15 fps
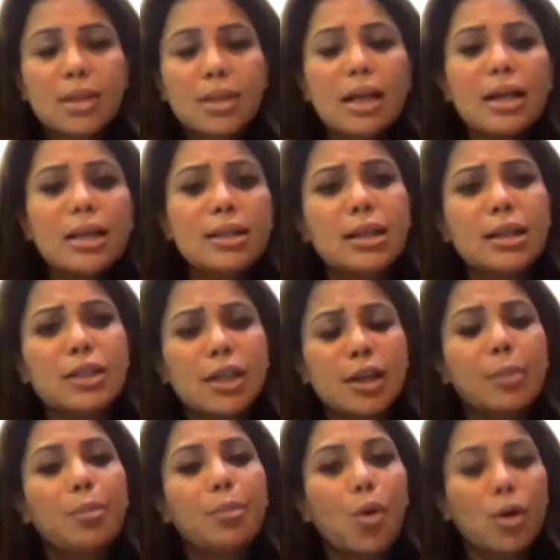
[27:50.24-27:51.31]
is such an
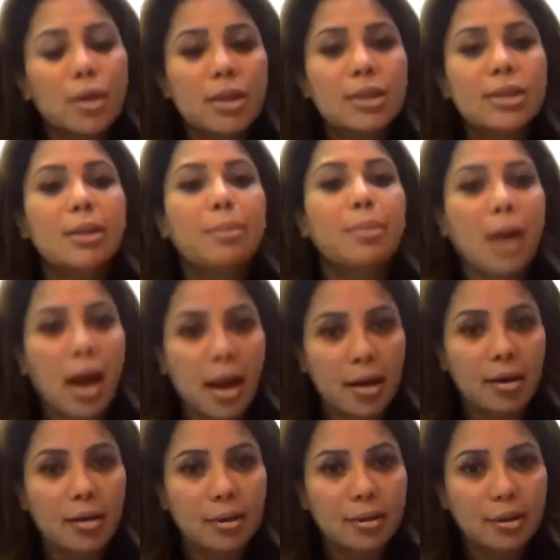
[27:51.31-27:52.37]
important
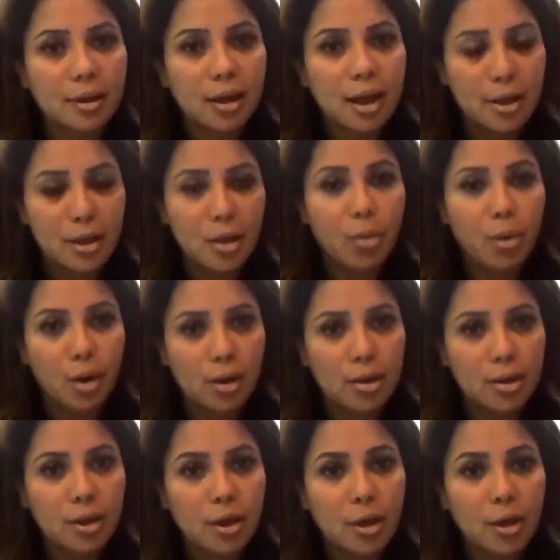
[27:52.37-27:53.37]
supplier in the world,